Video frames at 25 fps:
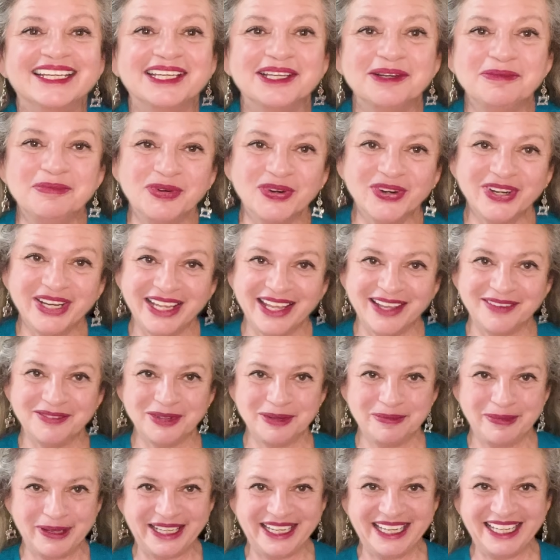Good morning,
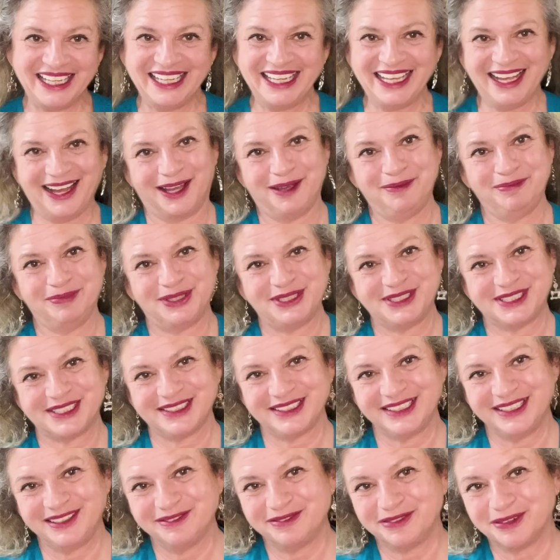everybody. I'm
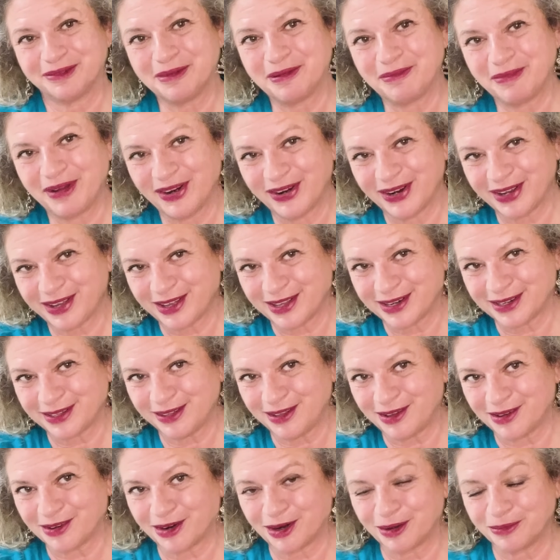Micheline from Americana
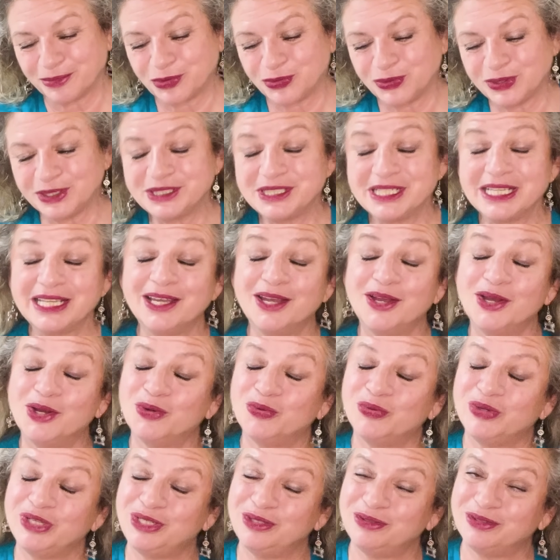Long Arm Quilting.
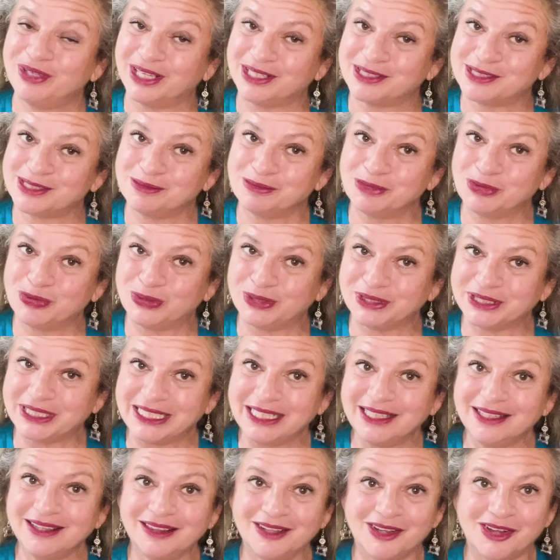We do custom
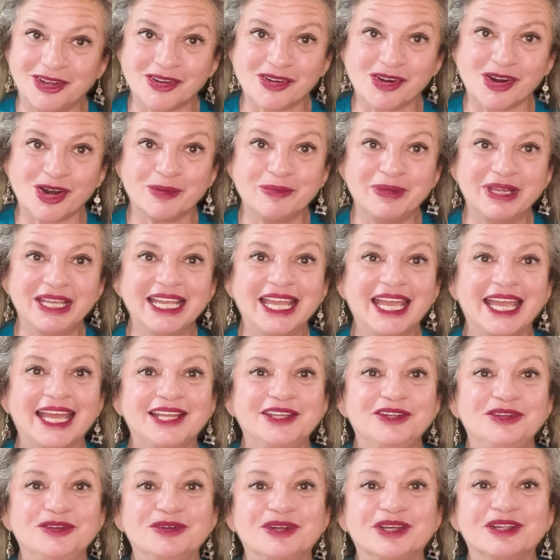quilting and long arming,
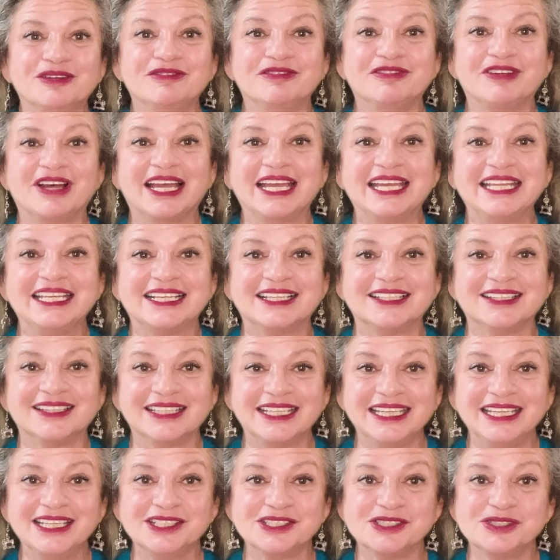and you can find a
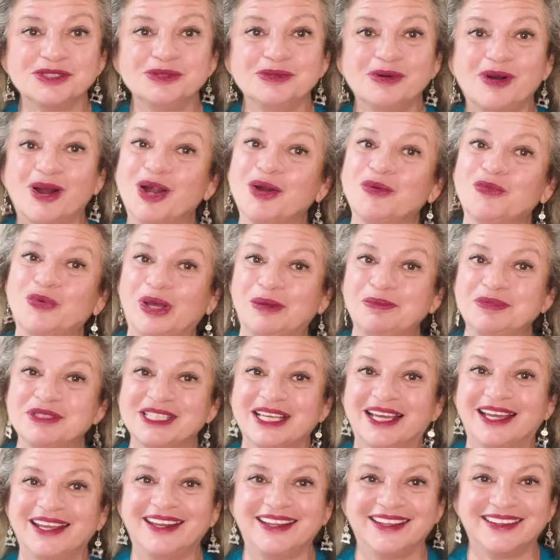link to our
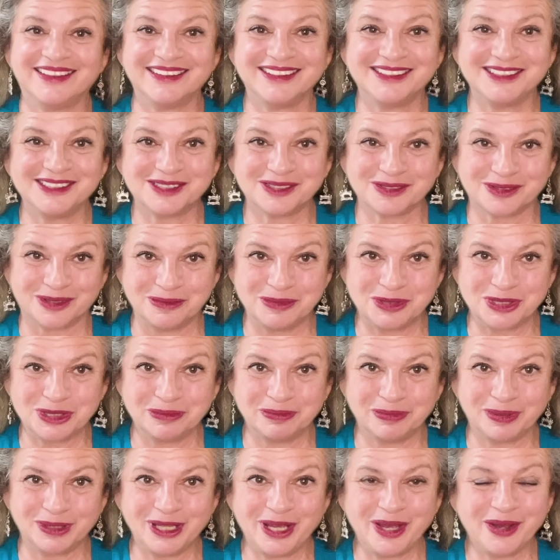website in the
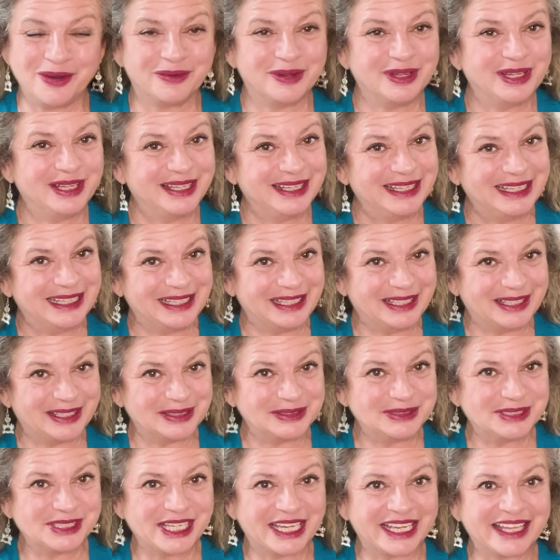description below. Go
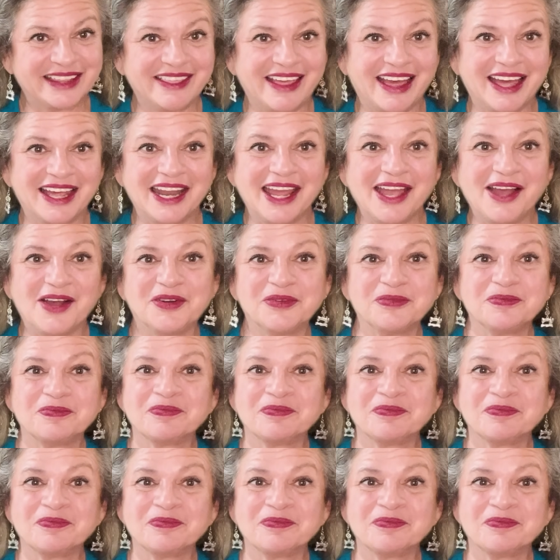check that out.